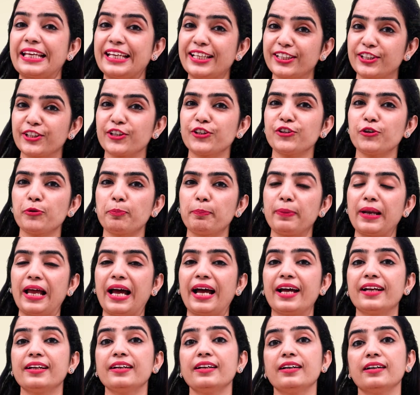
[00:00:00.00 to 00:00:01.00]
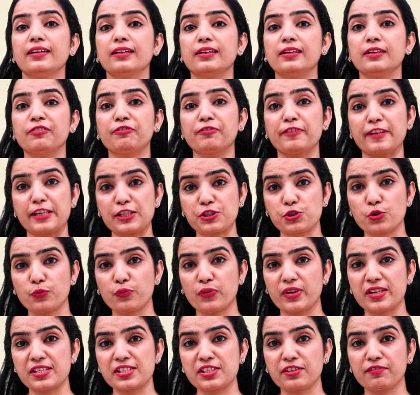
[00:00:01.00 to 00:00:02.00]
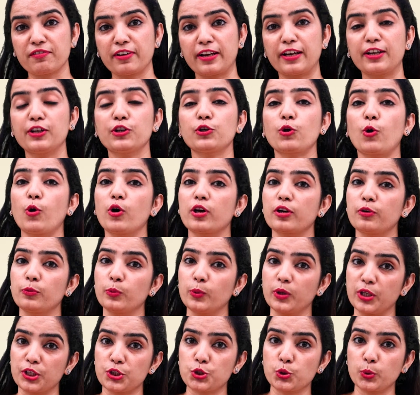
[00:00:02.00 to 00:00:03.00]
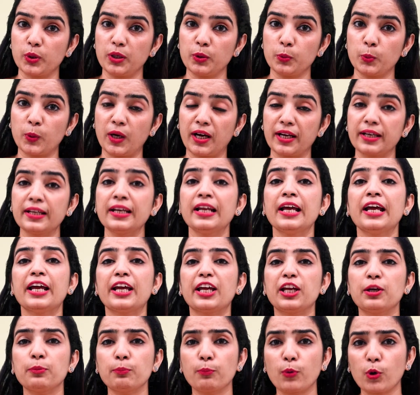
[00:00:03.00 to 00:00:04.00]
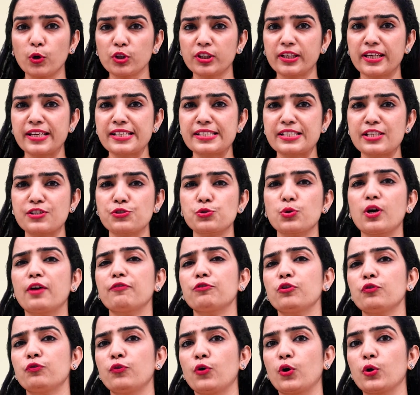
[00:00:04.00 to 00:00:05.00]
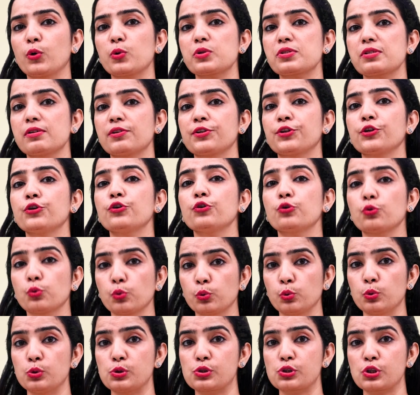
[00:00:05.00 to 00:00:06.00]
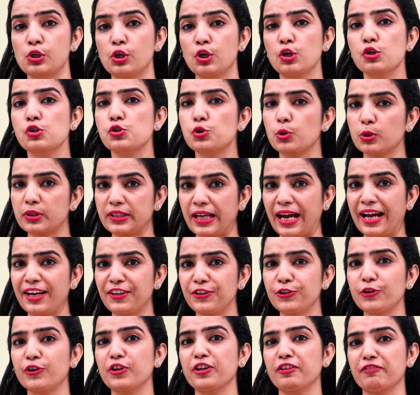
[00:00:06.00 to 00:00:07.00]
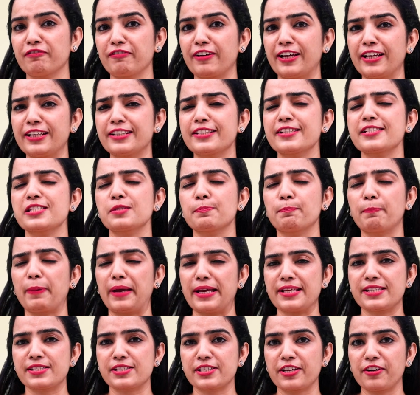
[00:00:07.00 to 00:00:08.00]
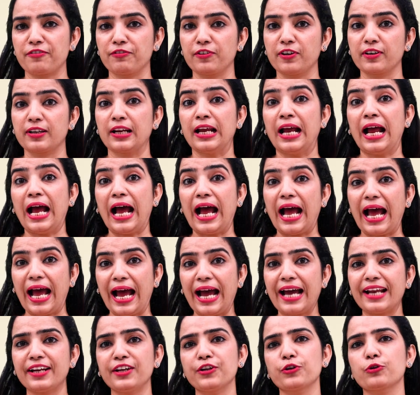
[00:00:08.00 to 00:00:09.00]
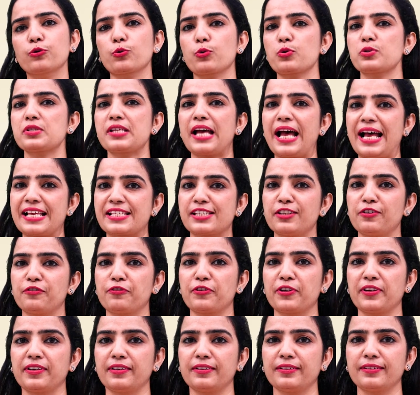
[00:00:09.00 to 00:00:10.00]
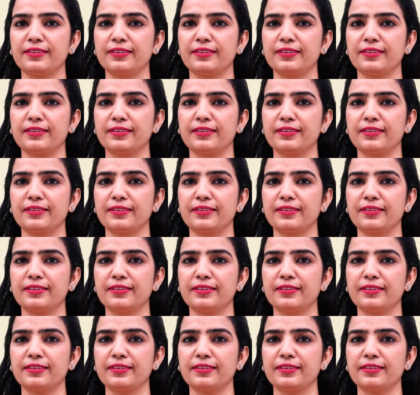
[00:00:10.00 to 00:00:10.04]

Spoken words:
Either you plan a face-to-face event or a virtual one. In both cases, you have to follow certain rules so that your event is best ever and it grows hassle-free.